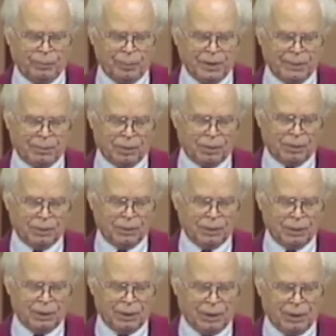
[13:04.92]
of people.
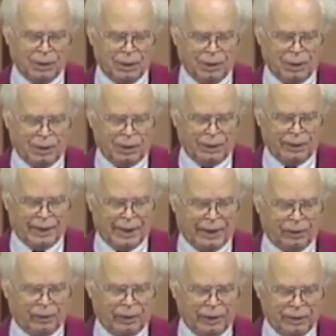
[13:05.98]
The
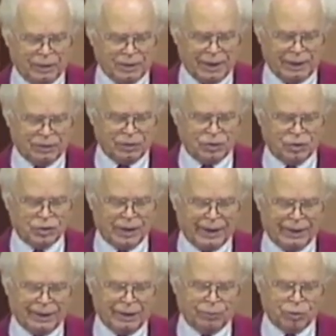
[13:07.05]
aggregate attendance
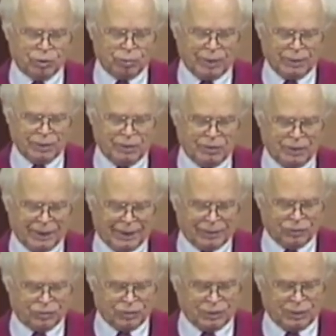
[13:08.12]
nightly was
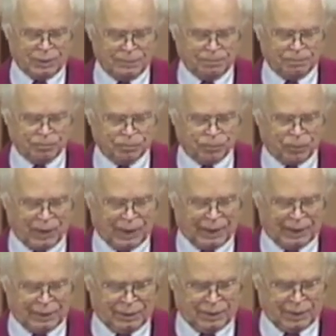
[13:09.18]
20,000,
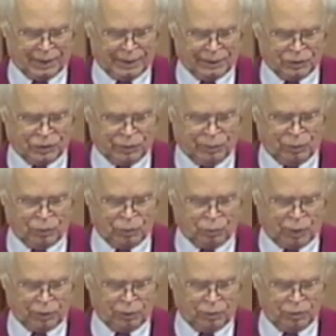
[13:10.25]
and I suppose
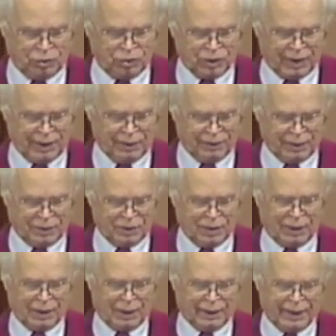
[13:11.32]
one could say that
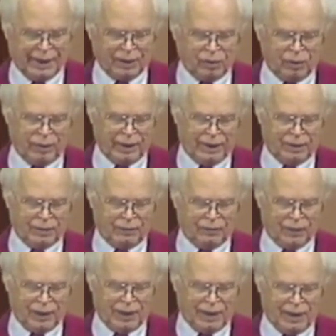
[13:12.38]
an aggregate
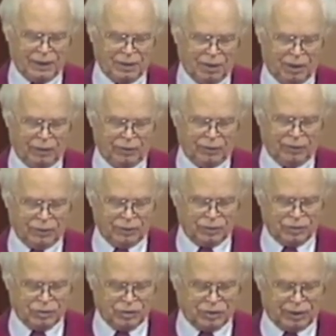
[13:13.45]
of
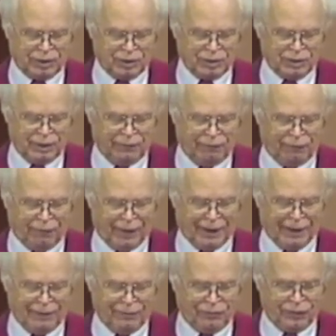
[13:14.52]

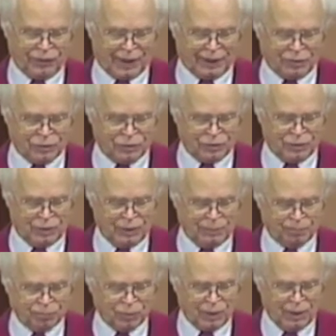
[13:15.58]
865,000
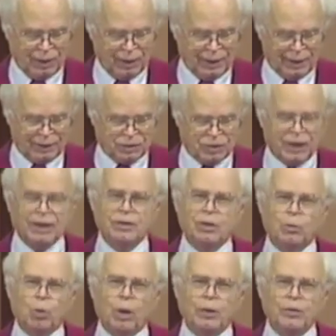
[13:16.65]

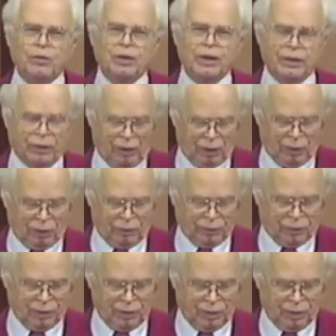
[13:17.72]
attended one theatre alone,